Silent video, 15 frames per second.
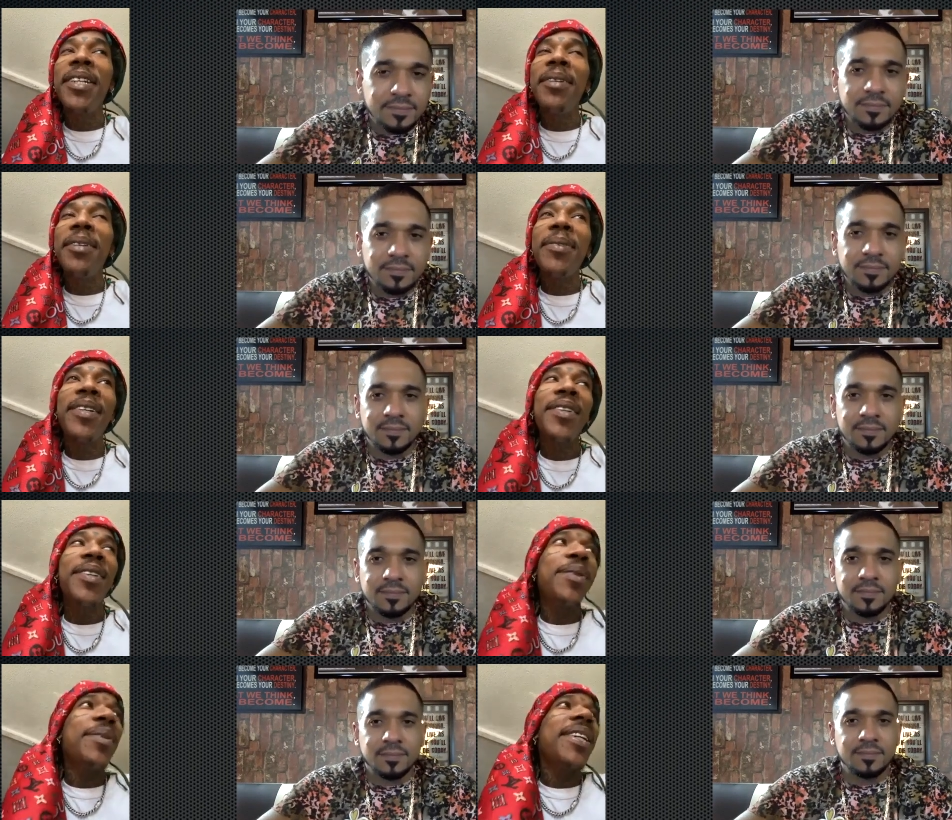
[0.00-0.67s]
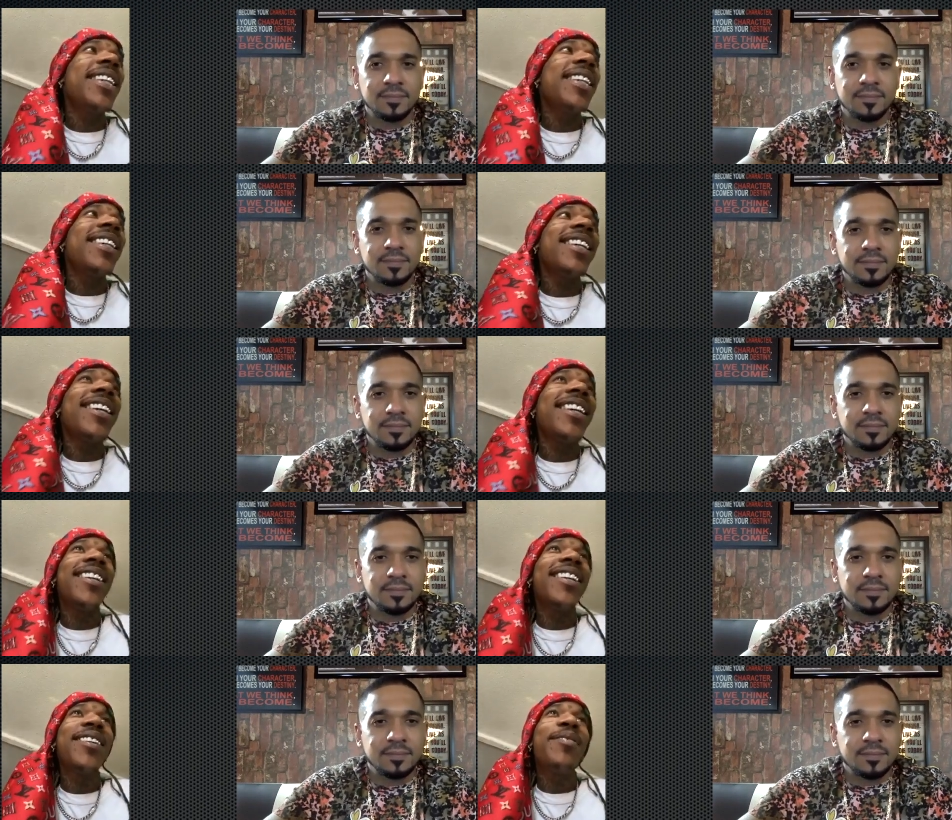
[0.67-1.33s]
Speaker 1: bro, on Twitter.
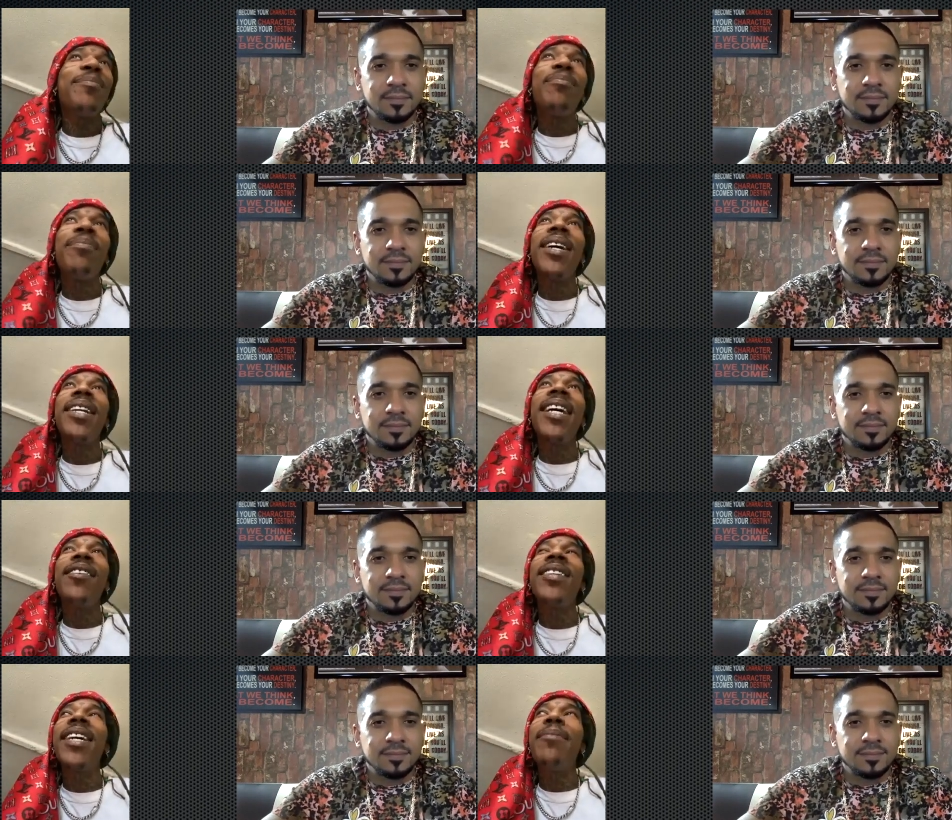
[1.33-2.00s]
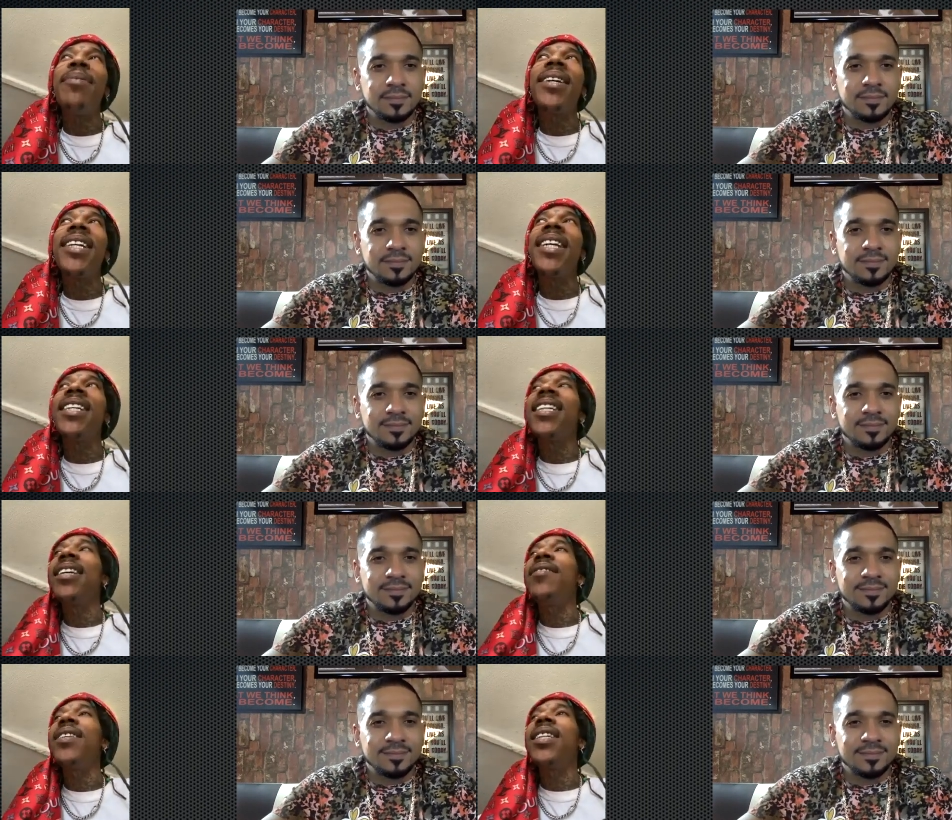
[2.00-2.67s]
Probably I was like probably like
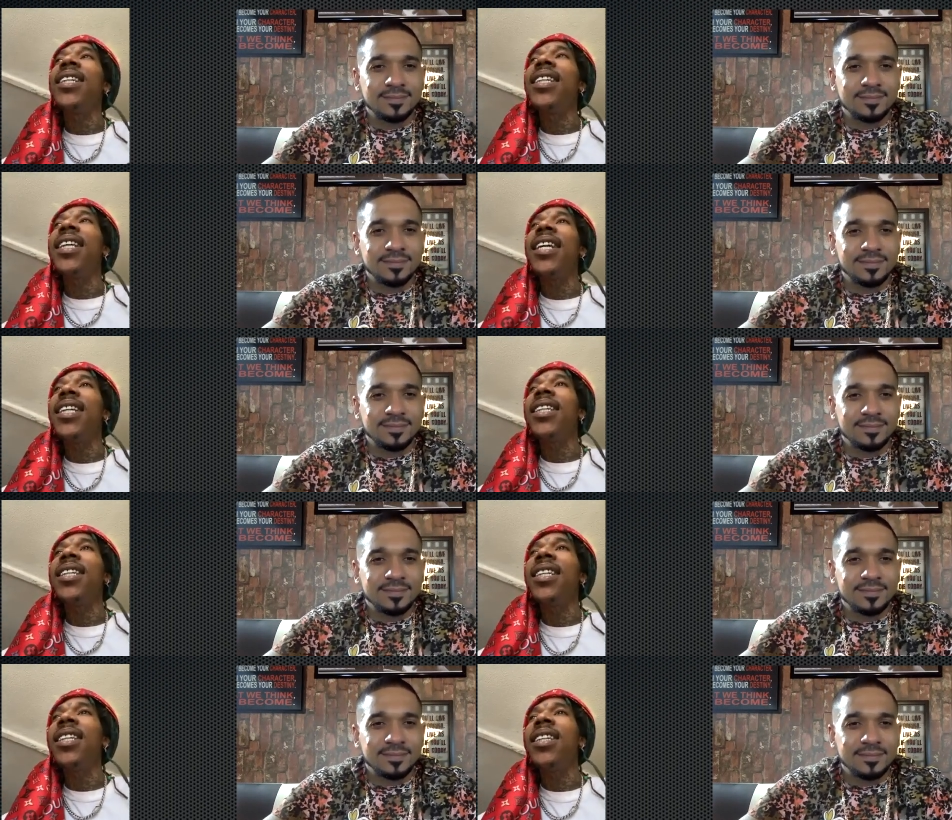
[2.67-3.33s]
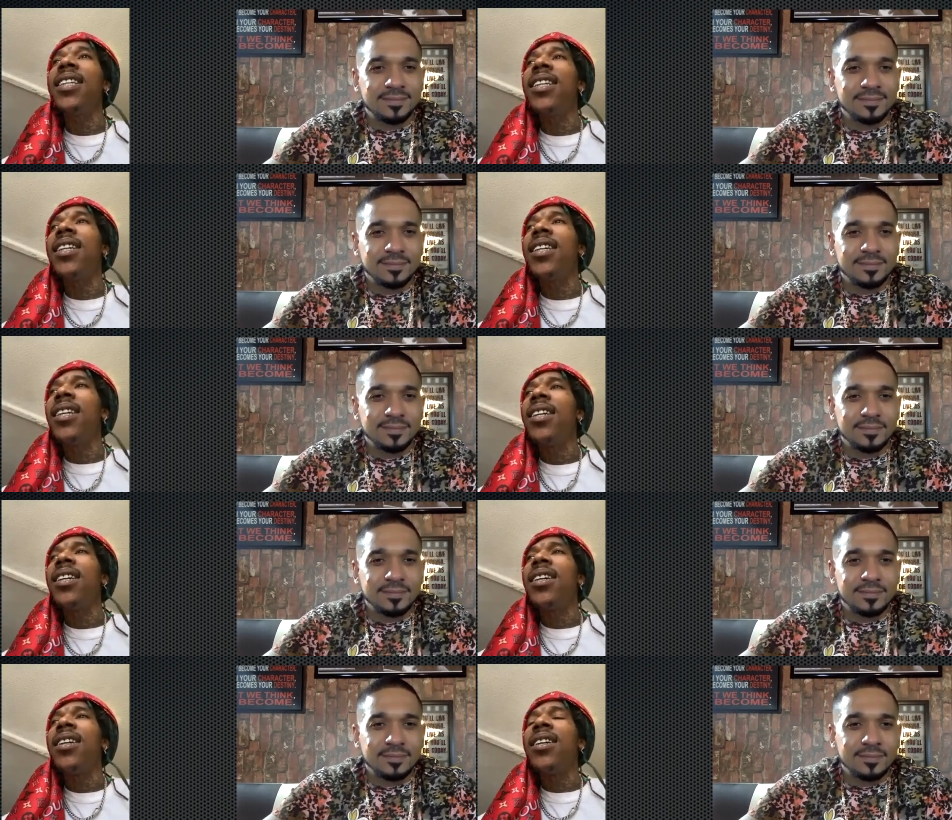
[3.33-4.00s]
17, 18
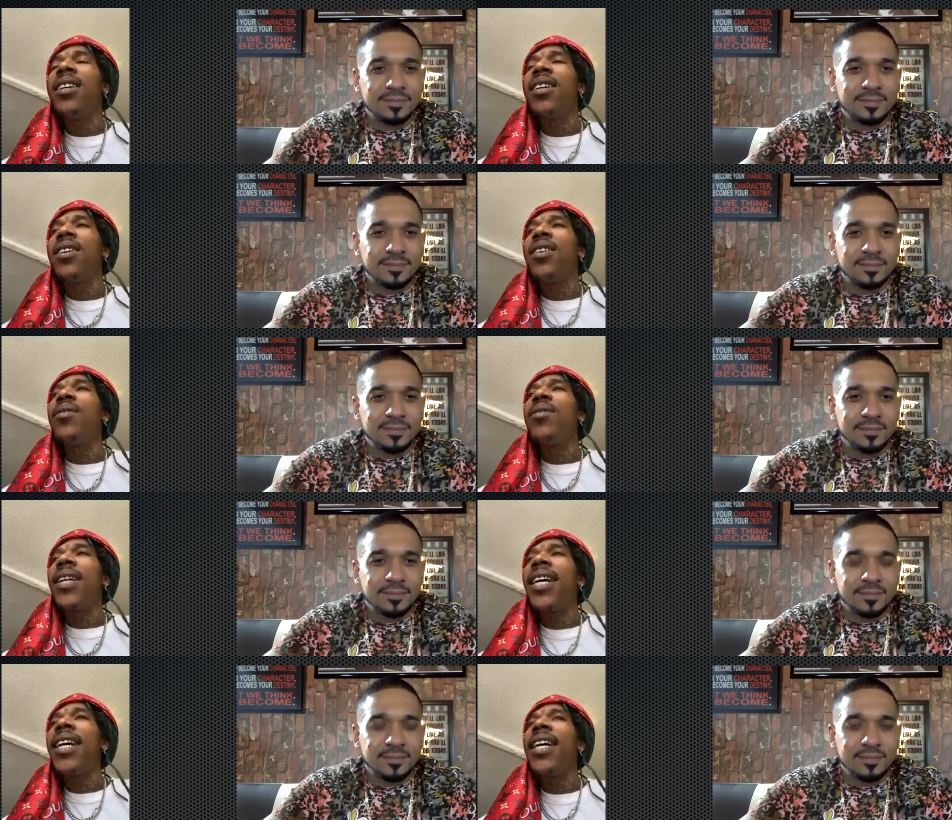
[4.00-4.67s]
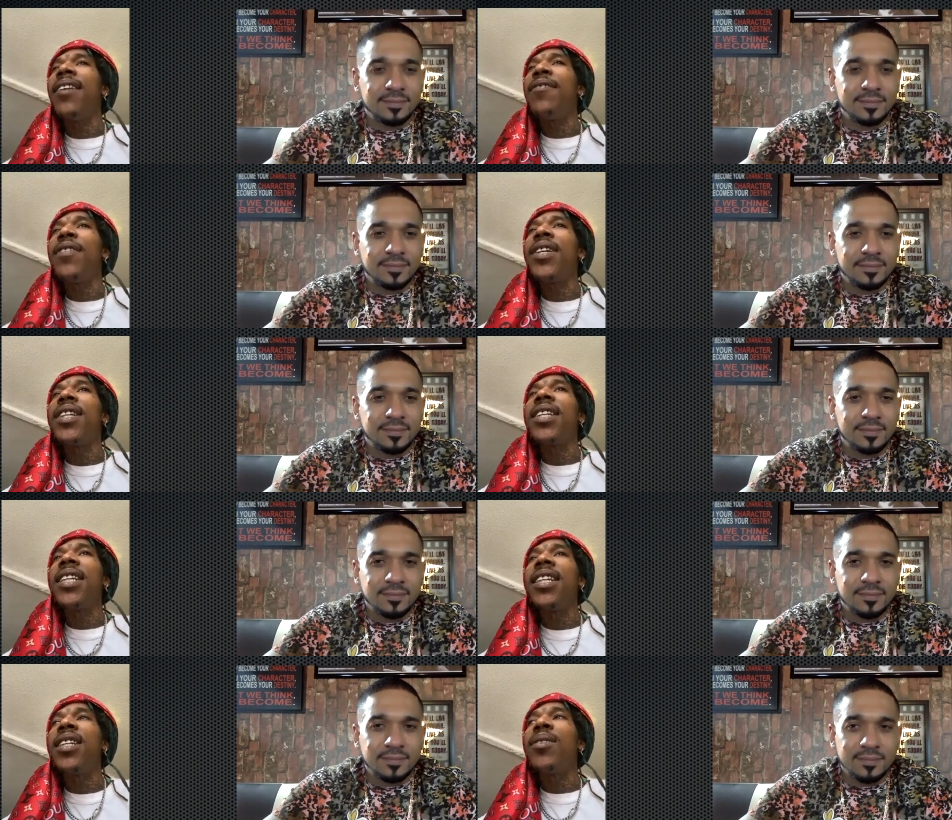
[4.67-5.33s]
when I had first
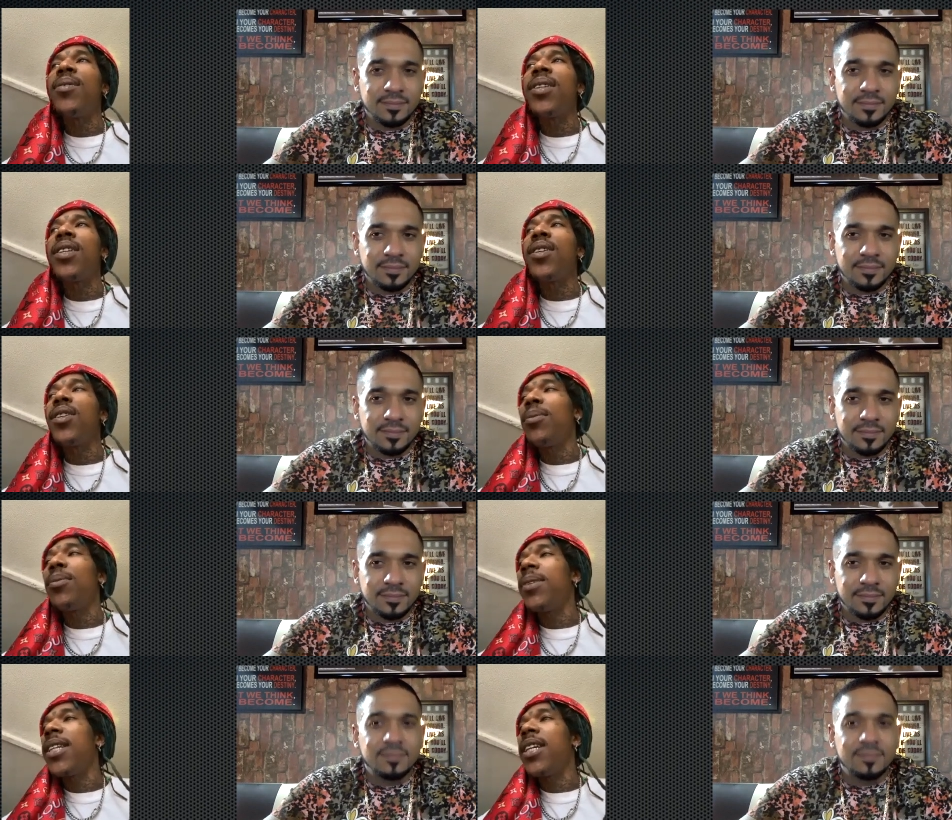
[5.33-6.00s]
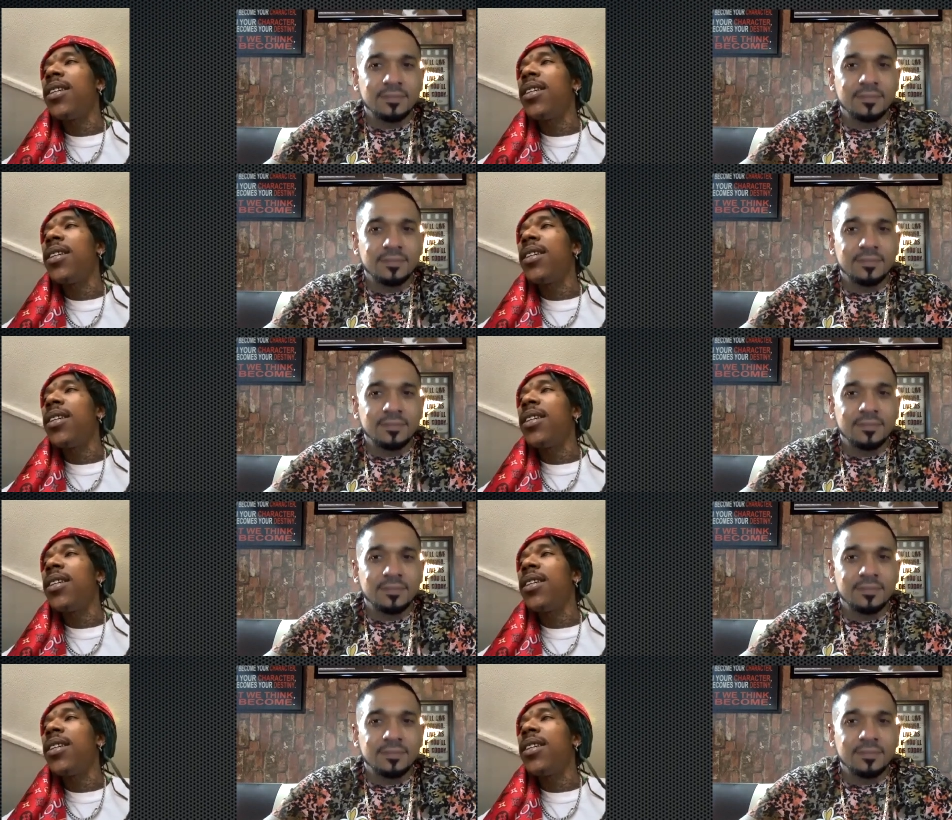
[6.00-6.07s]
linked up with Soulja Boy.